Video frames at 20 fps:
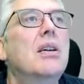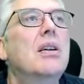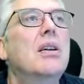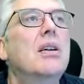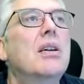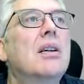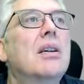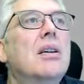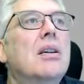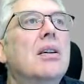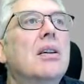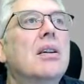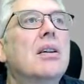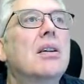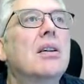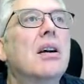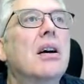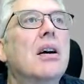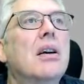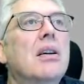
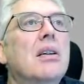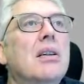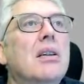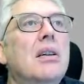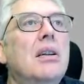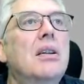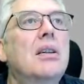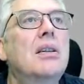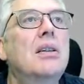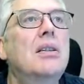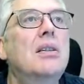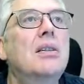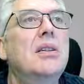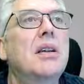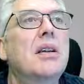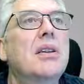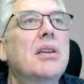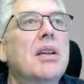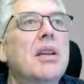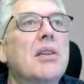
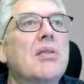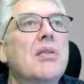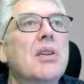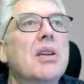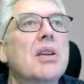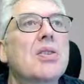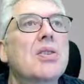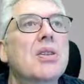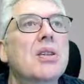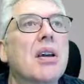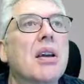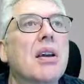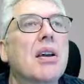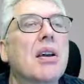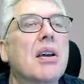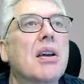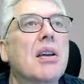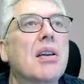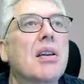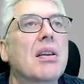And here is
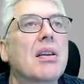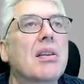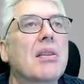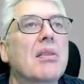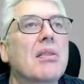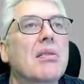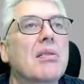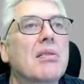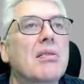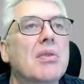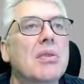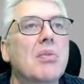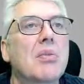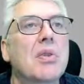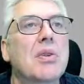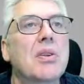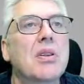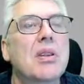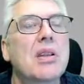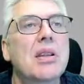
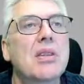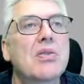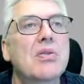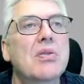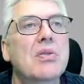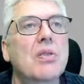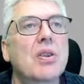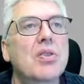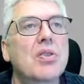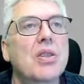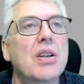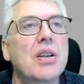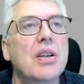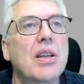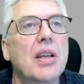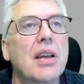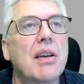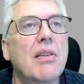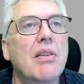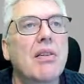something. The instruction
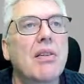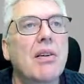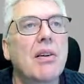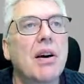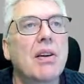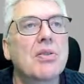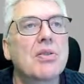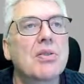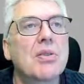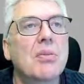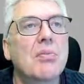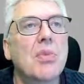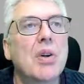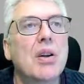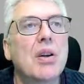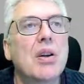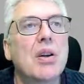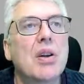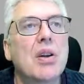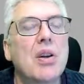here are some
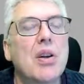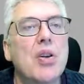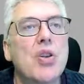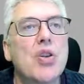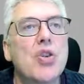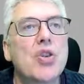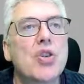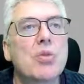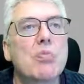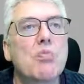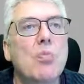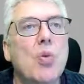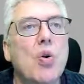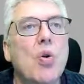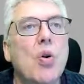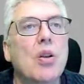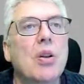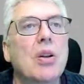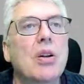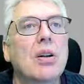small